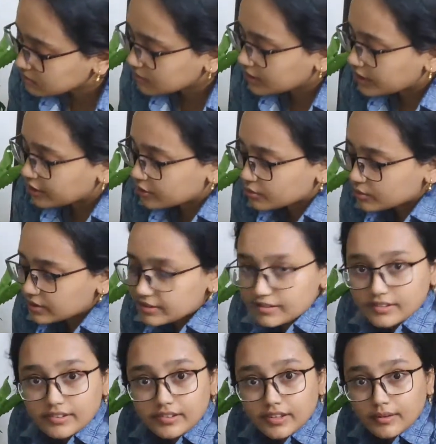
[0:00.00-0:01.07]
into
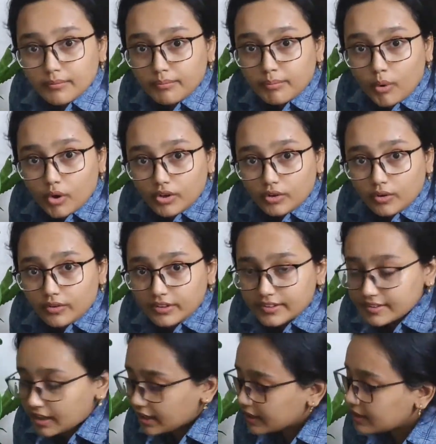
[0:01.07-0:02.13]
this pot on the
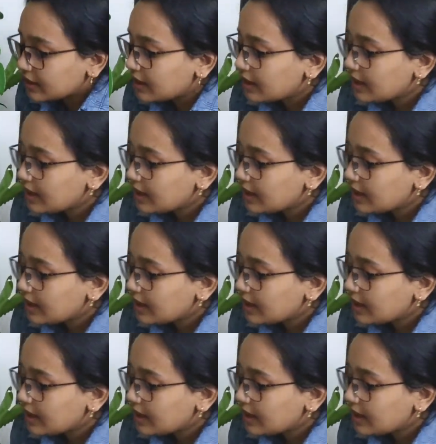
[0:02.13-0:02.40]
side